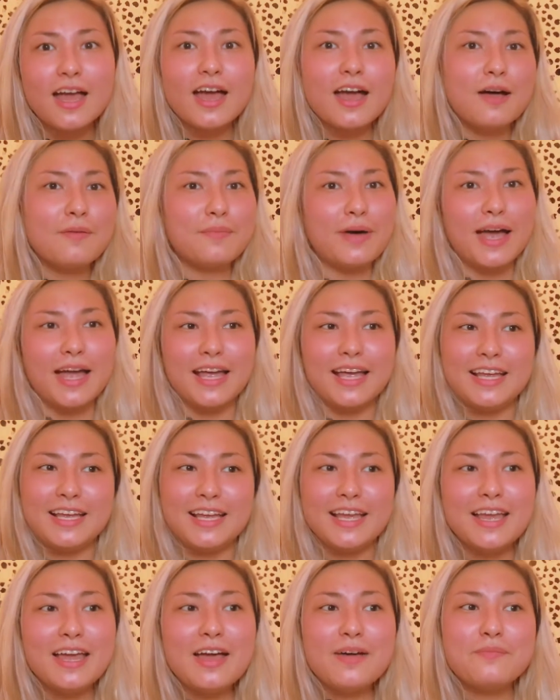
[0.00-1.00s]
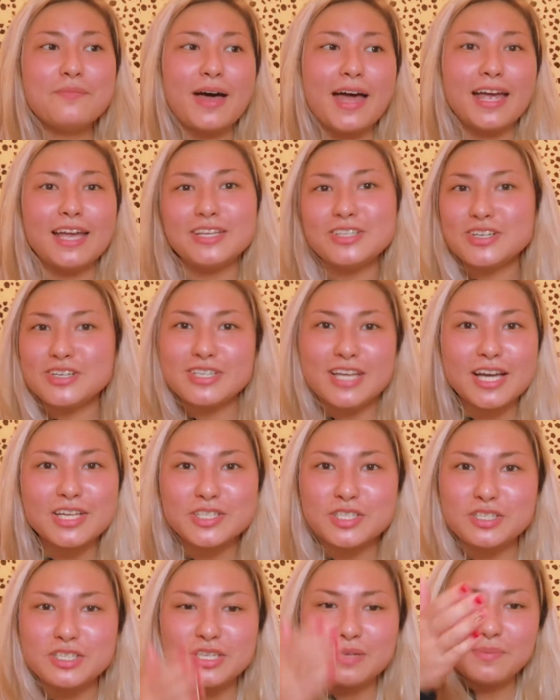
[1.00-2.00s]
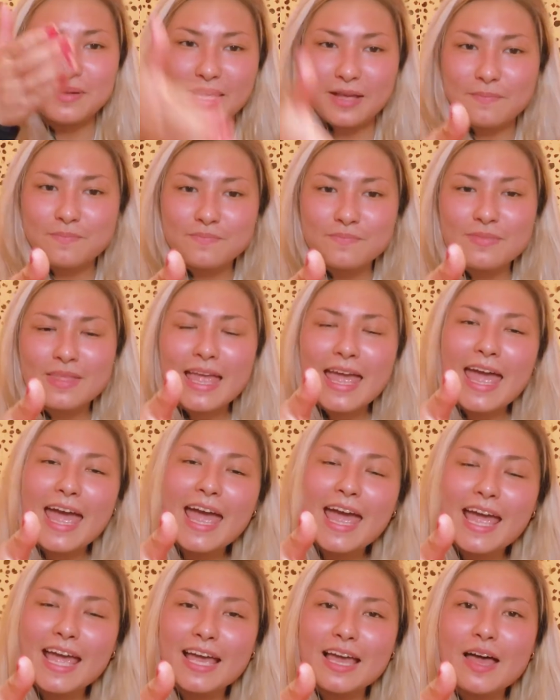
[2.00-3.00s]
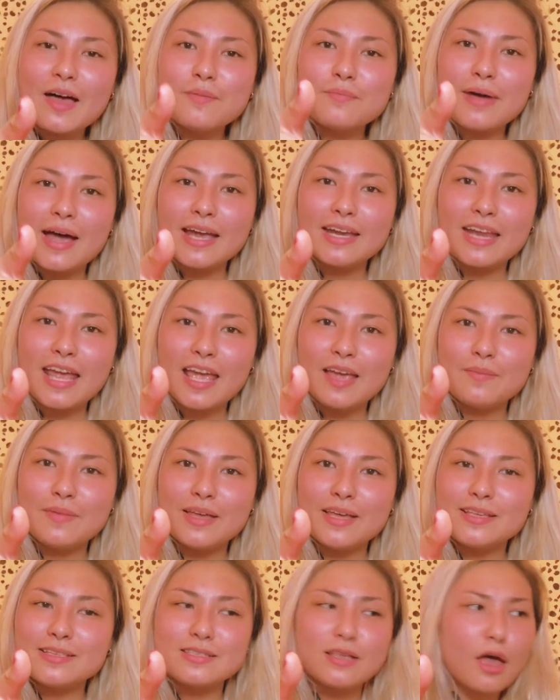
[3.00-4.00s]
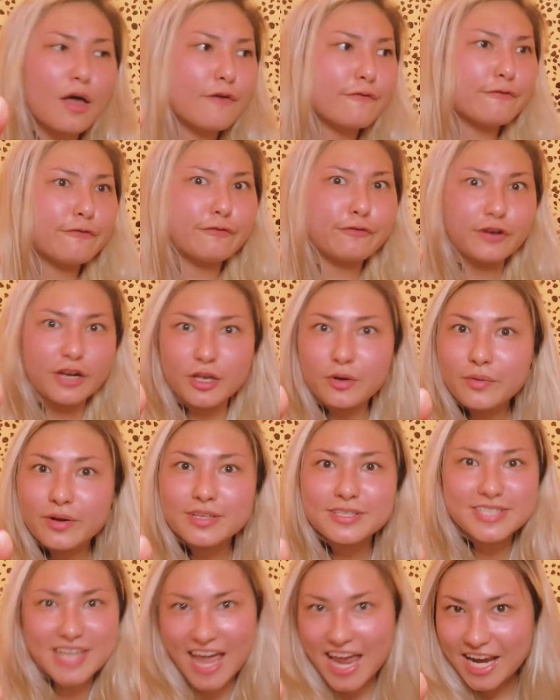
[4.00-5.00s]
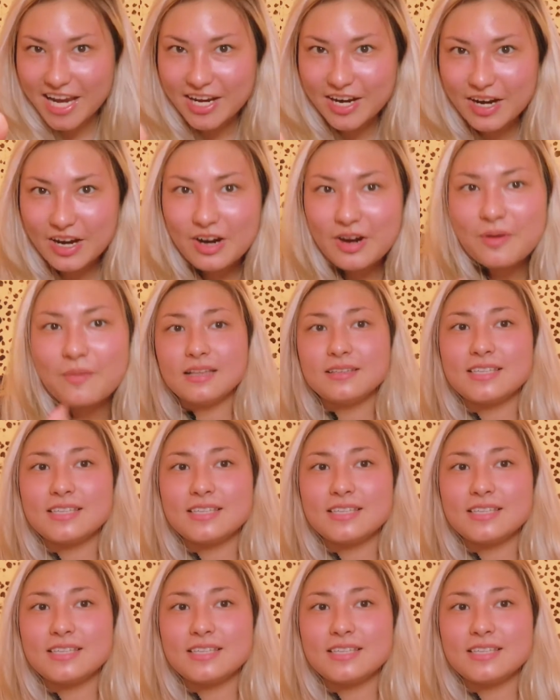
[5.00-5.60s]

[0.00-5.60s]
My introduction should be, hey, my name is frequent dieter,